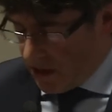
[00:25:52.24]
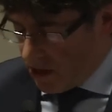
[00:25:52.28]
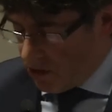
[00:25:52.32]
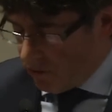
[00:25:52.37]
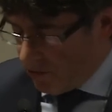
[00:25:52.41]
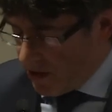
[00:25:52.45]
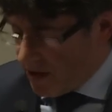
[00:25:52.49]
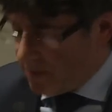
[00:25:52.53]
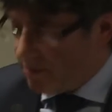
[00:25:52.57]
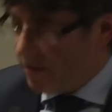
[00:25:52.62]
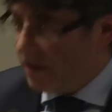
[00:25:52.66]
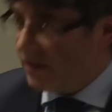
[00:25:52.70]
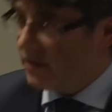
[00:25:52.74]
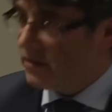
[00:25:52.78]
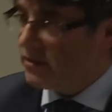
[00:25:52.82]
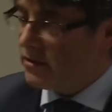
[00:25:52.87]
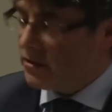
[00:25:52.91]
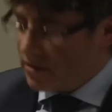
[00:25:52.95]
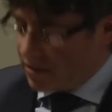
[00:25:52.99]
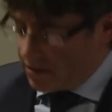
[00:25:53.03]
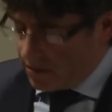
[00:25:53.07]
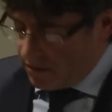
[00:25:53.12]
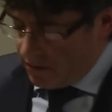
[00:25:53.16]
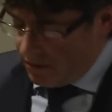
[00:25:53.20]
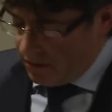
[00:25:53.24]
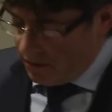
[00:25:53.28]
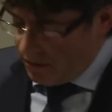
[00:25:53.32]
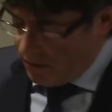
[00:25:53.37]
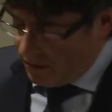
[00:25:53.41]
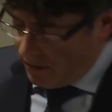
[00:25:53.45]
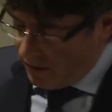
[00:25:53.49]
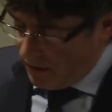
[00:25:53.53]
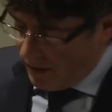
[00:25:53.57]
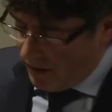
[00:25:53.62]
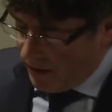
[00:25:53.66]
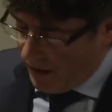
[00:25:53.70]
agreements
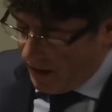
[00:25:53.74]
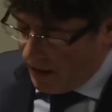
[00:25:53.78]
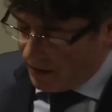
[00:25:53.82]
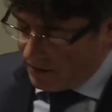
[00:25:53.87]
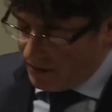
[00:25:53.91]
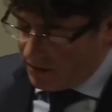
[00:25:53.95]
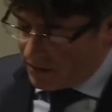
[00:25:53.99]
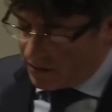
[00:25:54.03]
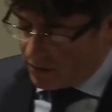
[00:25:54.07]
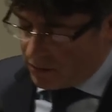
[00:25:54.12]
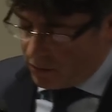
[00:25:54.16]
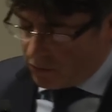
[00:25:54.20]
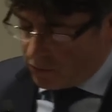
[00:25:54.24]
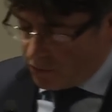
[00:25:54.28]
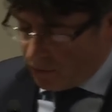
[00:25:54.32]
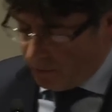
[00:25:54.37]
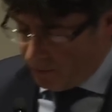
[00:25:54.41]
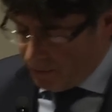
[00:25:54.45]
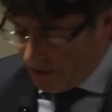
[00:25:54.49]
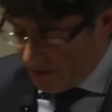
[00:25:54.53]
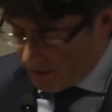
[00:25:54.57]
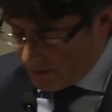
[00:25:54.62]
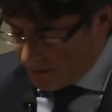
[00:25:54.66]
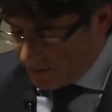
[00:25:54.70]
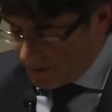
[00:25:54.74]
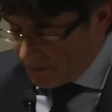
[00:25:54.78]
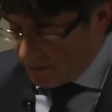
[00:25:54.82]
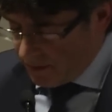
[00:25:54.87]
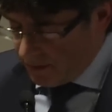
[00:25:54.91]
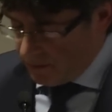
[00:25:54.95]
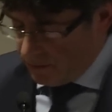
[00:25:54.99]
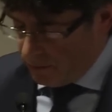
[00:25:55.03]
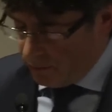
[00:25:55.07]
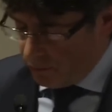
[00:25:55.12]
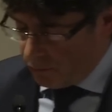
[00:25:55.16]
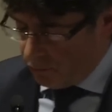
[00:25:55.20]
and is committed
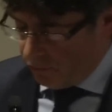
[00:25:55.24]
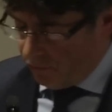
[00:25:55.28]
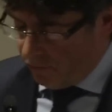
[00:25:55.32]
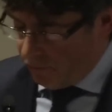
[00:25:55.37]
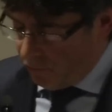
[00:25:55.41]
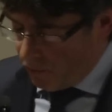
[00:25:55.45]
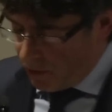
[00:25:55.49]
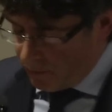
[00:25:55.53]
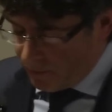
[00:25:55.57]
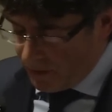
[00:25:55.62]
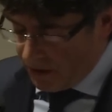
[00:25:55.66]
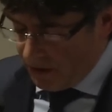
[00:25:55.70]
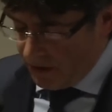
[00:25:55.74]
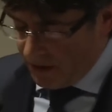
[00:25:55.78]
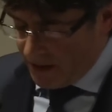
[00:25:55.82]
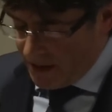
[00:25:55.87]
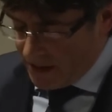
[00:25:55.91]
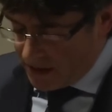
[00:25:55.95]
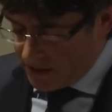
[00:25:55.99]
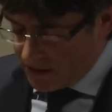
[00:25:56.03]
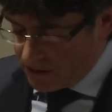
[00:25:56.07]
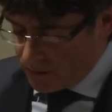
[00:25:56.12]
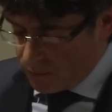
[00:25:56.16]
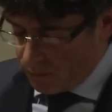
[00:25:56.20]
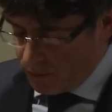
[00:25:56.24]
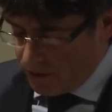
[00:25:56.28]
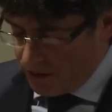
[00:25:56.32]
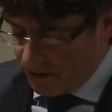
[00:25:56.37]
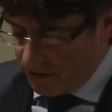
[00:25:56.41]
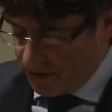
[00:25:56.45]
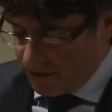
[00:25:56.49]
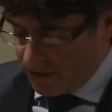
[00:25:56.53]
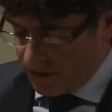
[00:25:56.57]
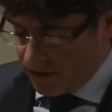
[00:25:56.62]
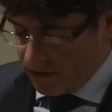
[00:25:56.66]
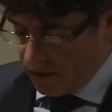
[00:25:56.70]
to forming links with
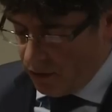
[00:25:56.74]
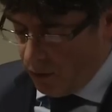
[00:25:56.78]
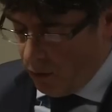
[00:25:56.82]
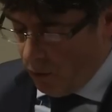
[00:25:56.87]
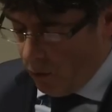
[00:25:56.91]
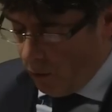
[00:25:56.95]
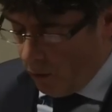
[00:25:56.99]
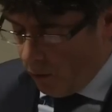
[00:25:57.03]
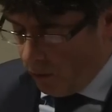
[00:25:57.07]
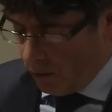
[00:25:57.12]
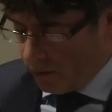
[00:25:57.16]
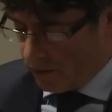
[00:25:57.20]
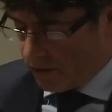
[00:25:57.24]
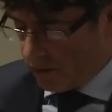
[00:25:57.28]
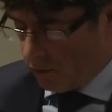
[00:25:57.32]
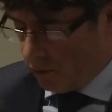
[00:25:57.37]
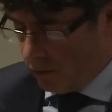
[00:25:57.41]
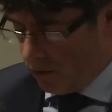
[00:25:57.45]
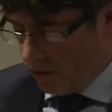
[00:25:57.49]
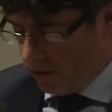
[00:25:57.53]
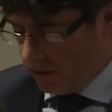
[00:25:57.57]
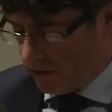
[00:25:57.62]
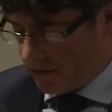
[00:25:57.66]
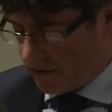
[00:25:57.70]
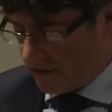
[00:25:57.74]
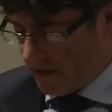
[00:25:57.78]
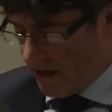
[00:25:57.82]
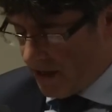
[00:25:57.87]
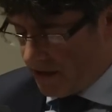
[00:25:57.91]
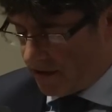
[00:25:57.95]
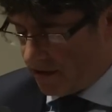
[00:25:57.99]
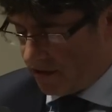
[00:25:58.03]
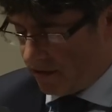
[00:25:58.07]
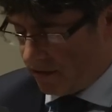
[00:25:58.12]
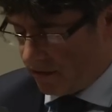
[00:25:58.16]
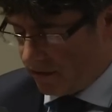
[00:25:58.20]
all the world's
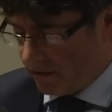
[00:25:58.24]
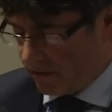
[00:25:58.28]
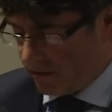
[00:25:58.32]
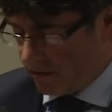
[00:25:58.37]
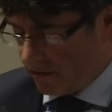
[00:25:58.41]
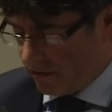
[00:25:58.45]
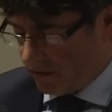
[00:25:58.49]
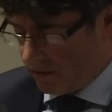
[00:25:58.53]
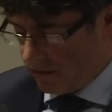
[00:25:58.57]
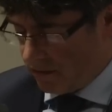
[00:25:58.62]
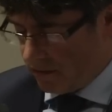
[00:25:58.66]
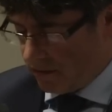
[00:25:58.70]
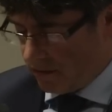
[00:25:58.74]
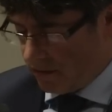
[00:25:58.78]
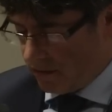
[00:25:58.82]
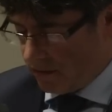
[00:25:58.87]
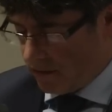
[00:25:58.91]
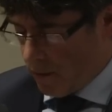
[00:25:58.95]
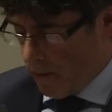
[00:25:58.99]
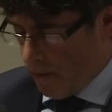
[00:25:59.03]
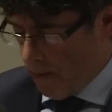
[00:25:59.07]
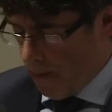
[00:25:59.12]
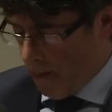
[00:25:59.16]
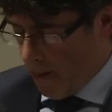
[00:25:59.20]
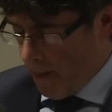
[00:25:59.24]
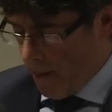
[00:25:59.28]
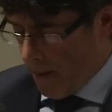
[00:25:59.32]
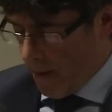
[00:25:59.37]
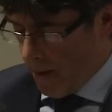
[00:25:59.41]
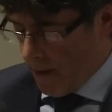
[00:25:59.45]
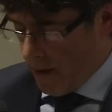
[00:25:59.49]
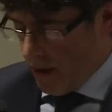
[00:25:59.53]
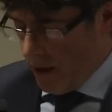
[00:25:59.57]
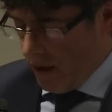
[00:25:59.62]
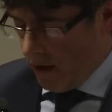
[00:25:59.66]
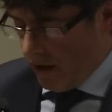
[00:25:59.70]
nations.
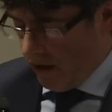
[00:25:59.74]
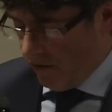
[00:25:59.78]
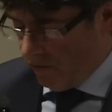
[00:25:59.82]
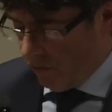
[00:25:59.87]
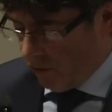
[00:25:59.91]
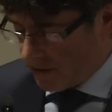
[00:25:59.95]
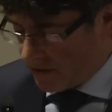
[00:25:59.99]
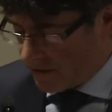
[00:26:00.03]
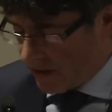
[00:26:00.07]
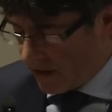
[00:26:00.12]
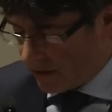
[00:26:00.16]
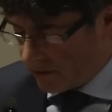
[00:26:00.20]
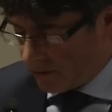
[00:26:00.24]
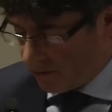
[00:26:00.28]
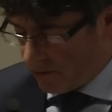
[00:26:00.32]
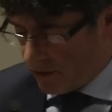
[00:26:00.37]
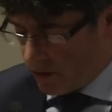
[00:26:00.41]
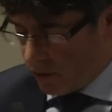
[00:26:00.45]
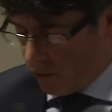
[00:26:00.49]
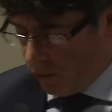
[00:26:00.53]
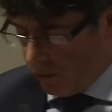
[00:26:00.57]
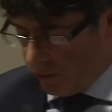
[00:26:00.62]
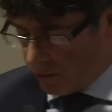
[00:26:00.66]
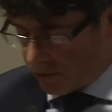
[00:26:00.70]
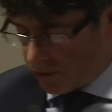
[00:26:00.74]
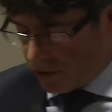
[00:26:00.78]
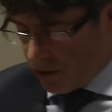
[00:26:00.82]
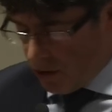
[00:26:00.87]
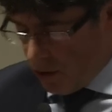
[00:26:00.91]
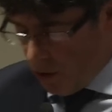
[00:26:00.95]
A voice that recalls